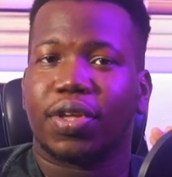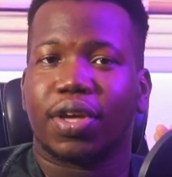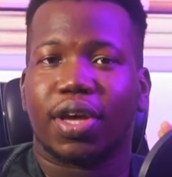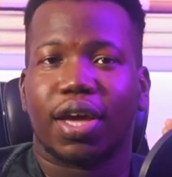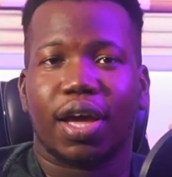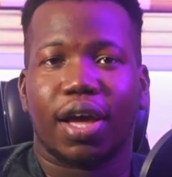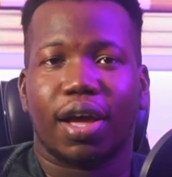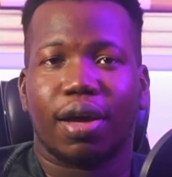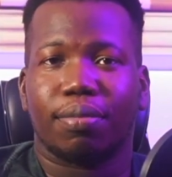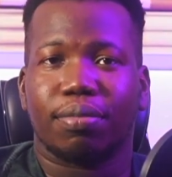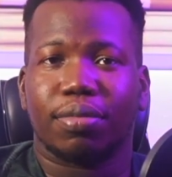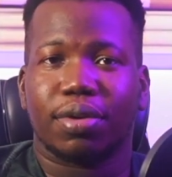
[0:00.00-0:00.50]

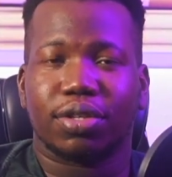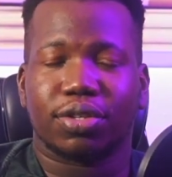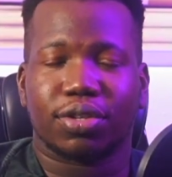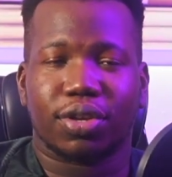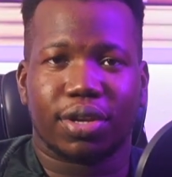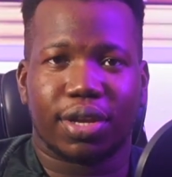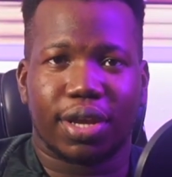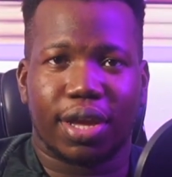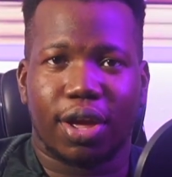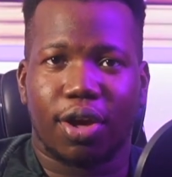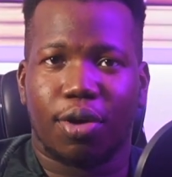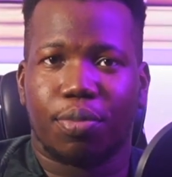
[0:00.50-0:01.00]
It's going
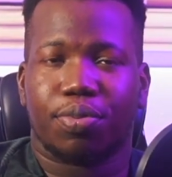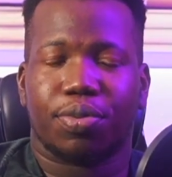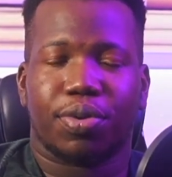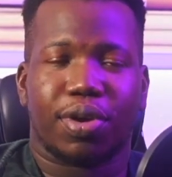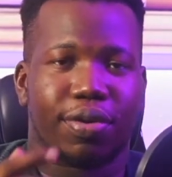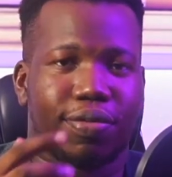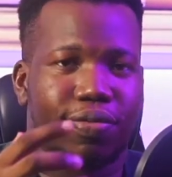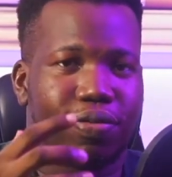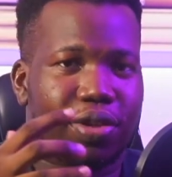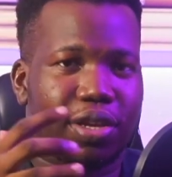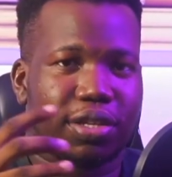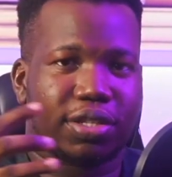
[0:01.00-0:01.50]
to help you. I
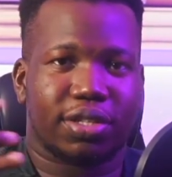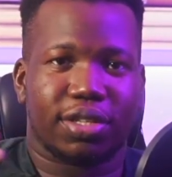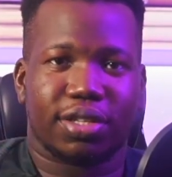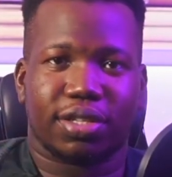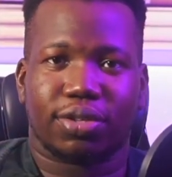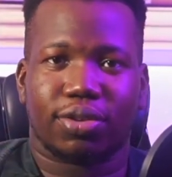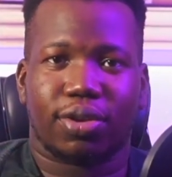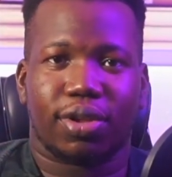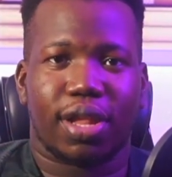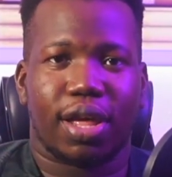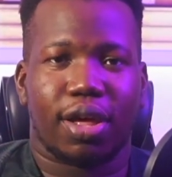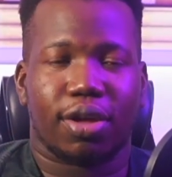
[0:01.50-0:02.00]
fleshed this
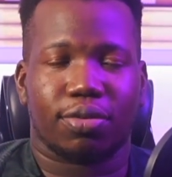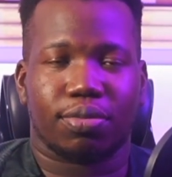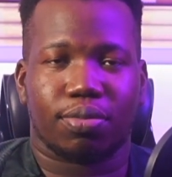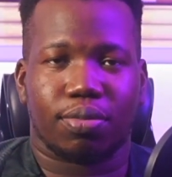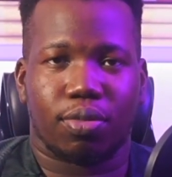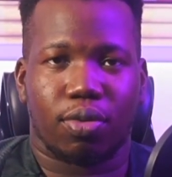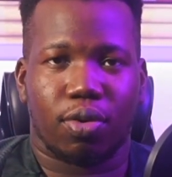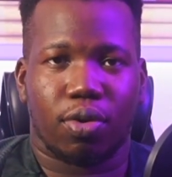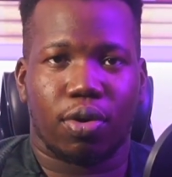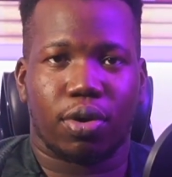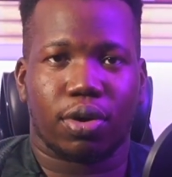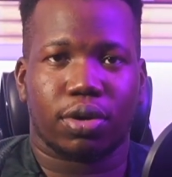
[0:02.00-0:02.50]
all out
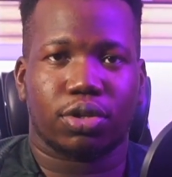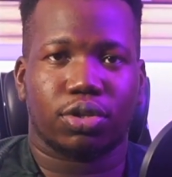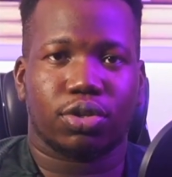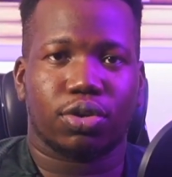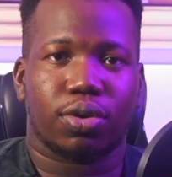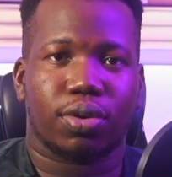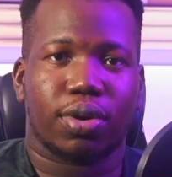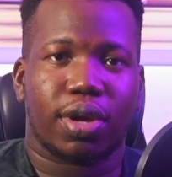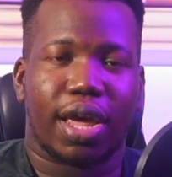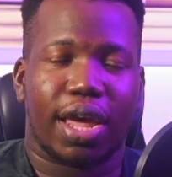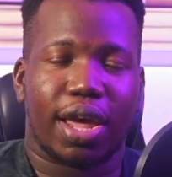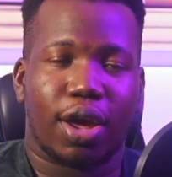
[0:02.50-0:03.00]
more.
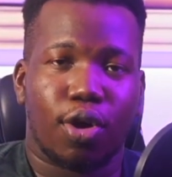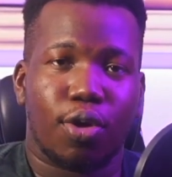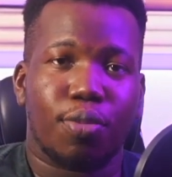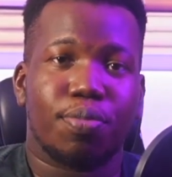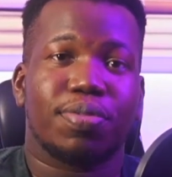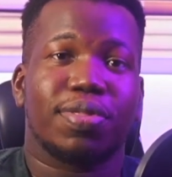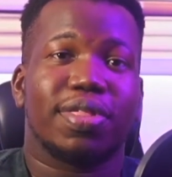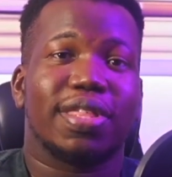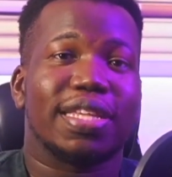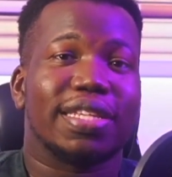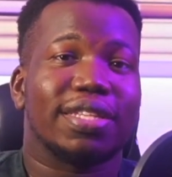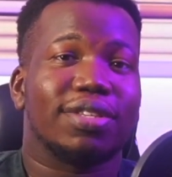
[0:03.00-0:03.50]
So I
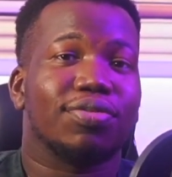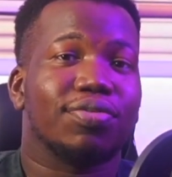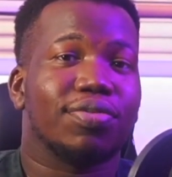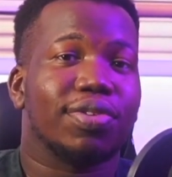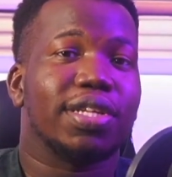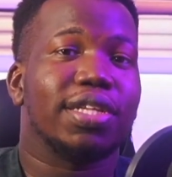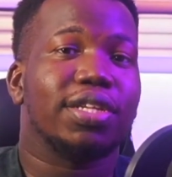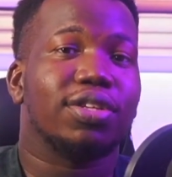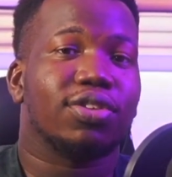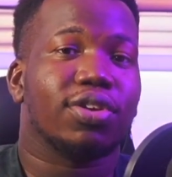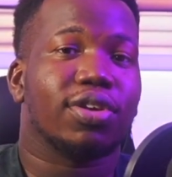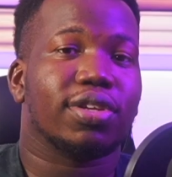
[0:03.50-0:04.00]
hope this
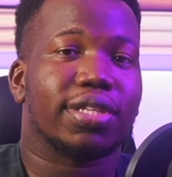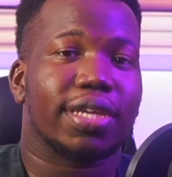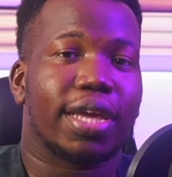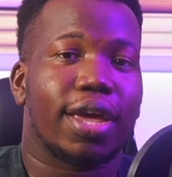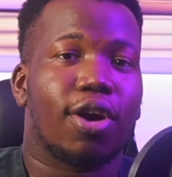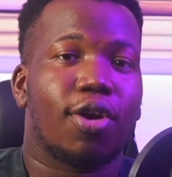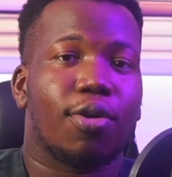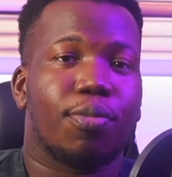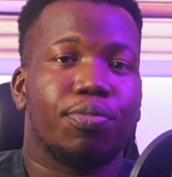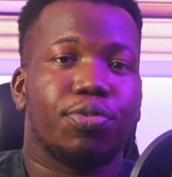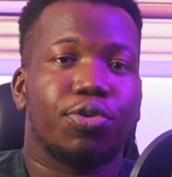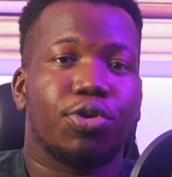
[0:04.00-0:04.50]
really does
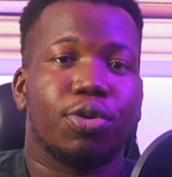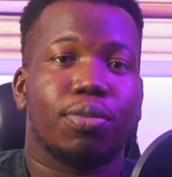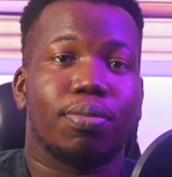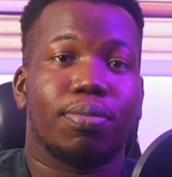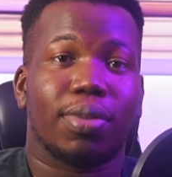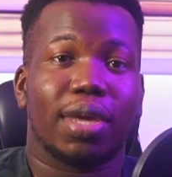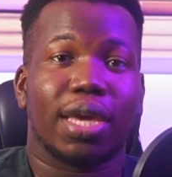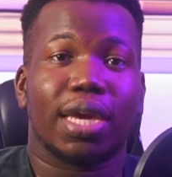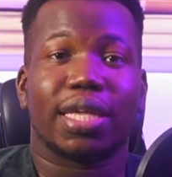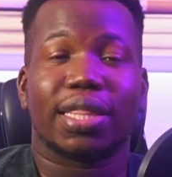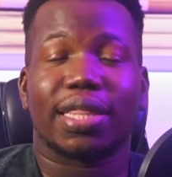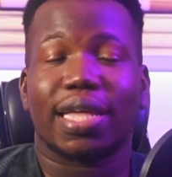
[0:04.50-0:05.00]
help you
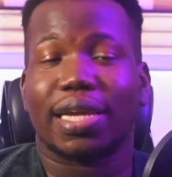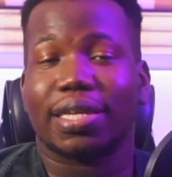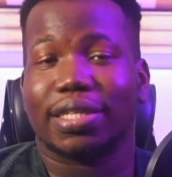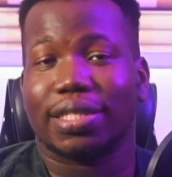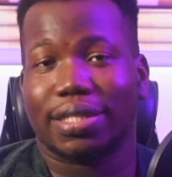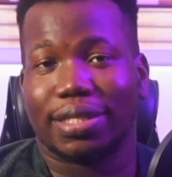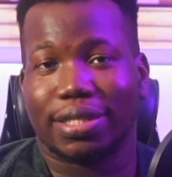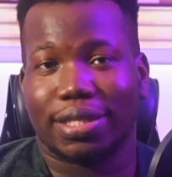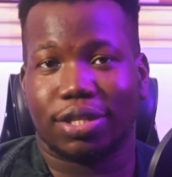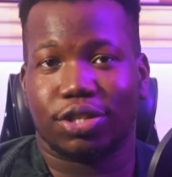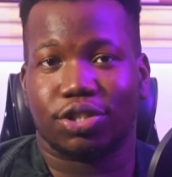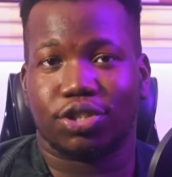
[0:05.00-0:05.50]
make that
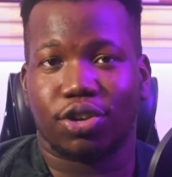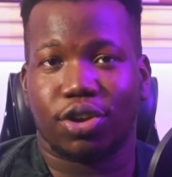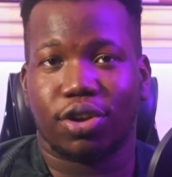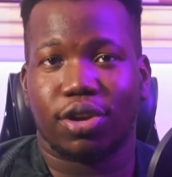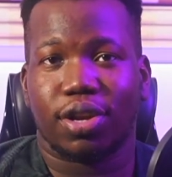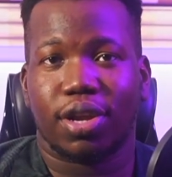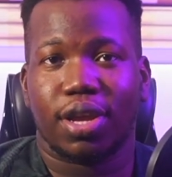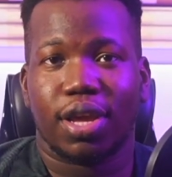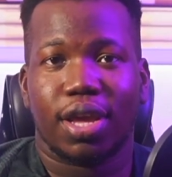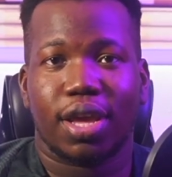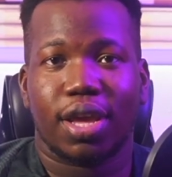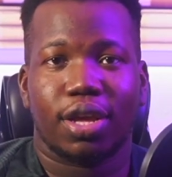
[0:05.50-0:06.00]
decision
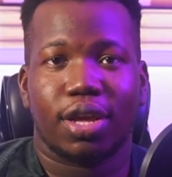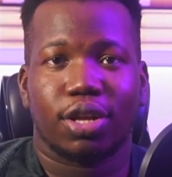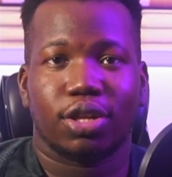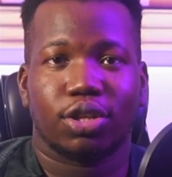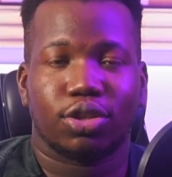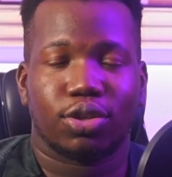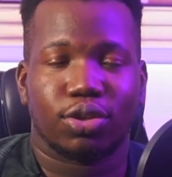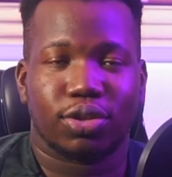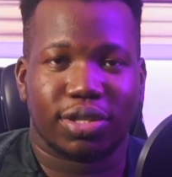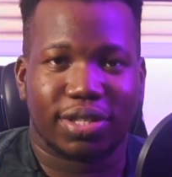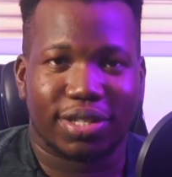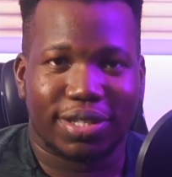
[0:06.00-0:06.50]

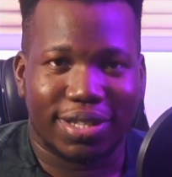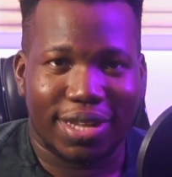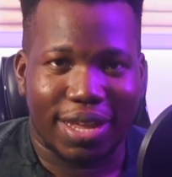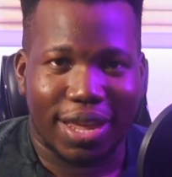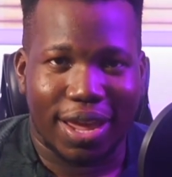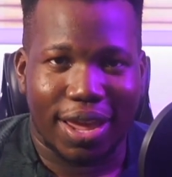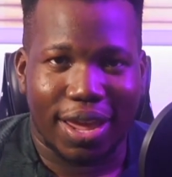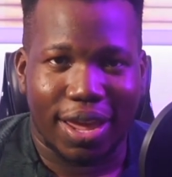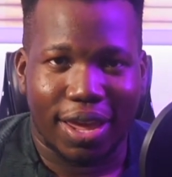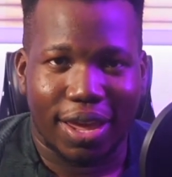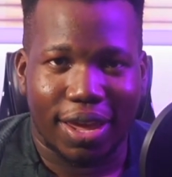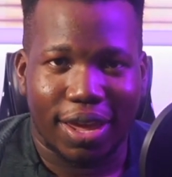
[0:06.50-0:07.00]
to
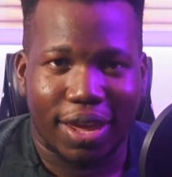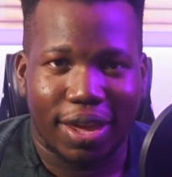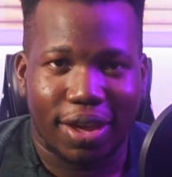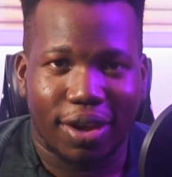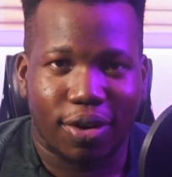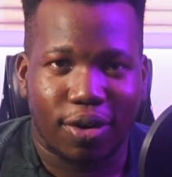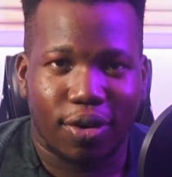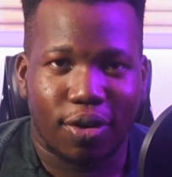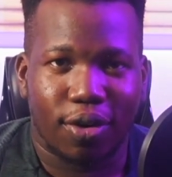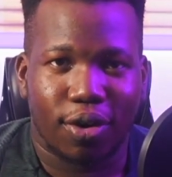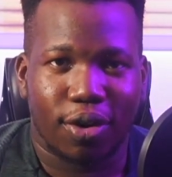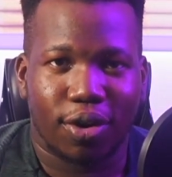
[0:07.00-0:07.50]
stay
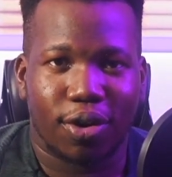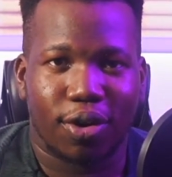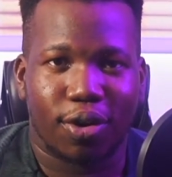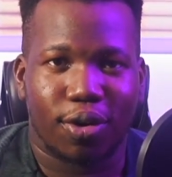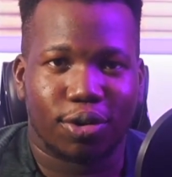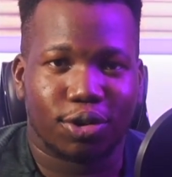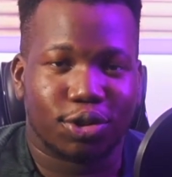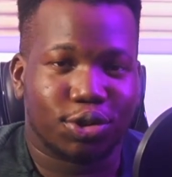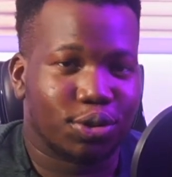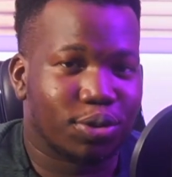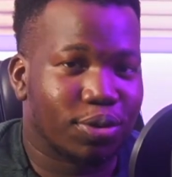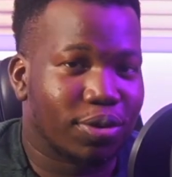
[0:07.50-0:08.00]
or go.
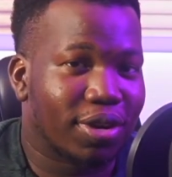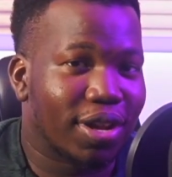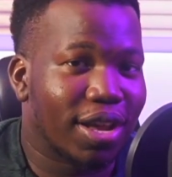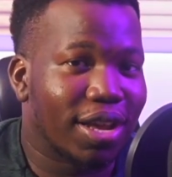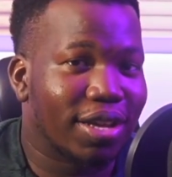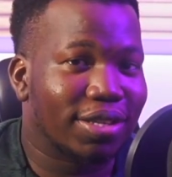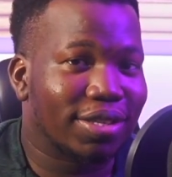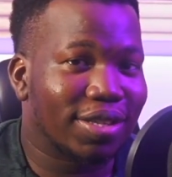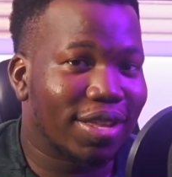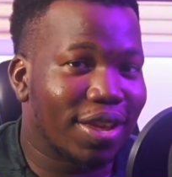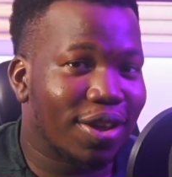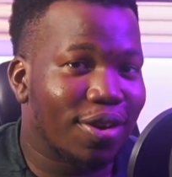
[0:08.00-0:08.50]
Should I
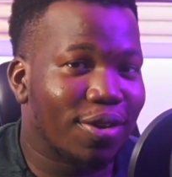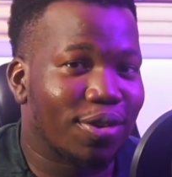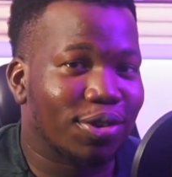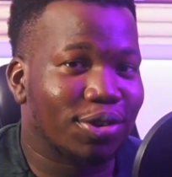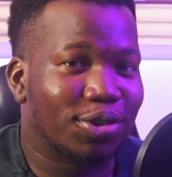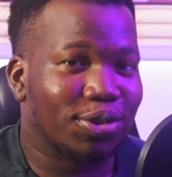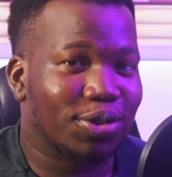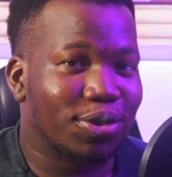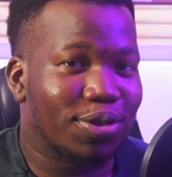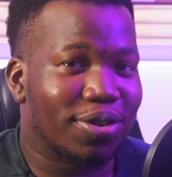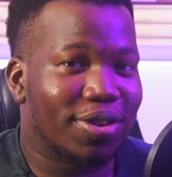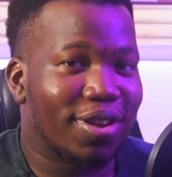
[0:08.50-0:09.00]
stay or
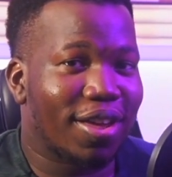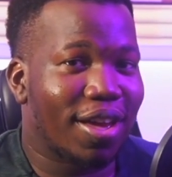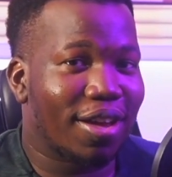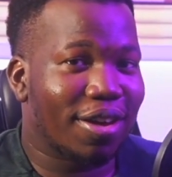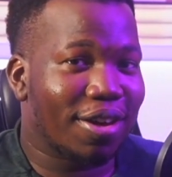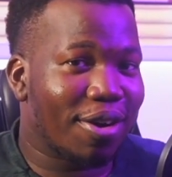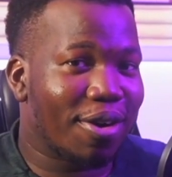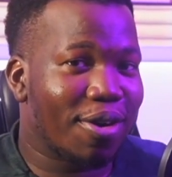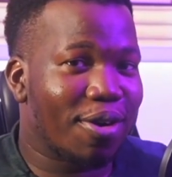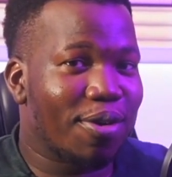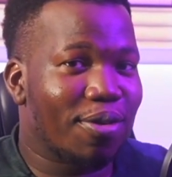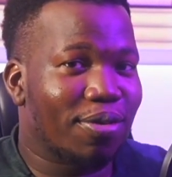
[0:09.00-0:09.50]
should I
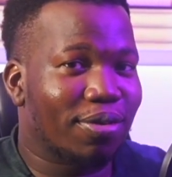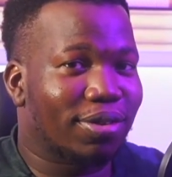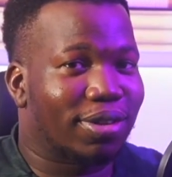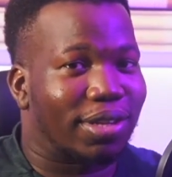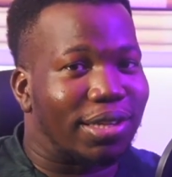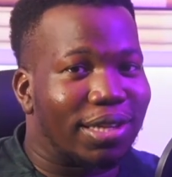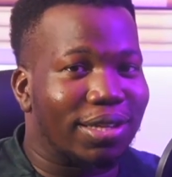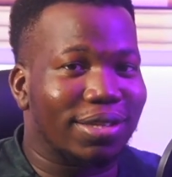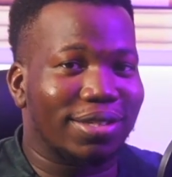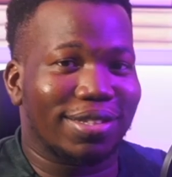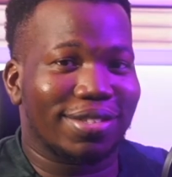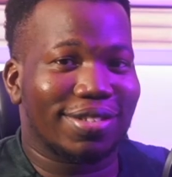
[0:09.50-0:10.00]
go?
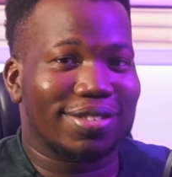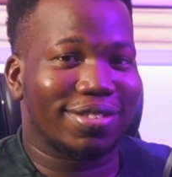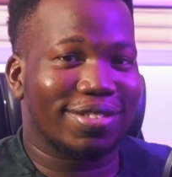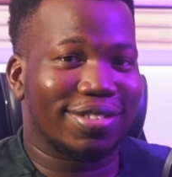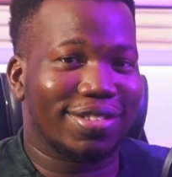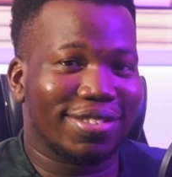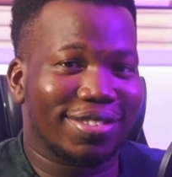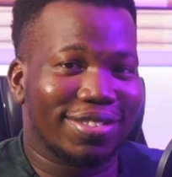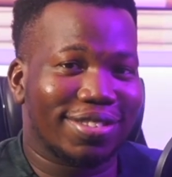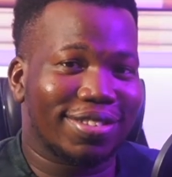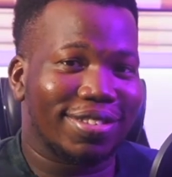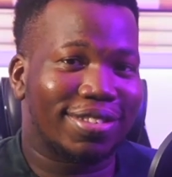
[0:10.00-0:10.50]

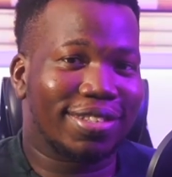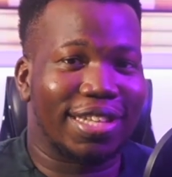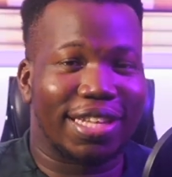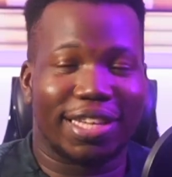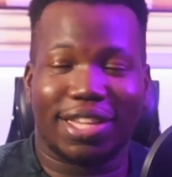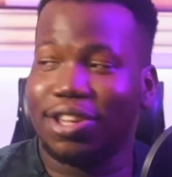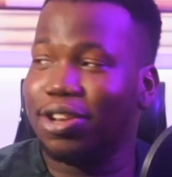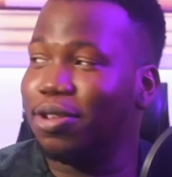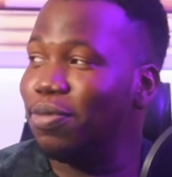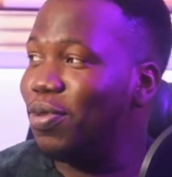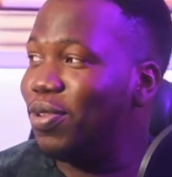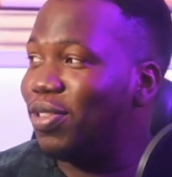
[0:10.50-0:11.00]
Cue
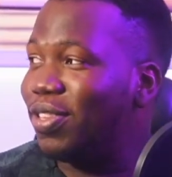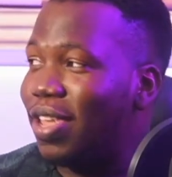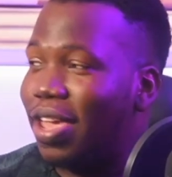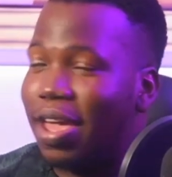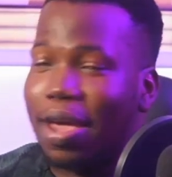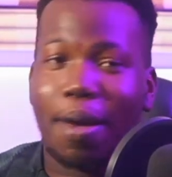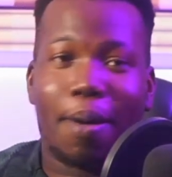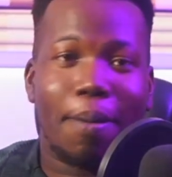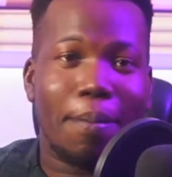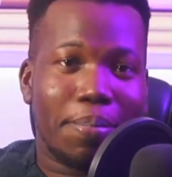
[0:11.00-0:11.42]
the music.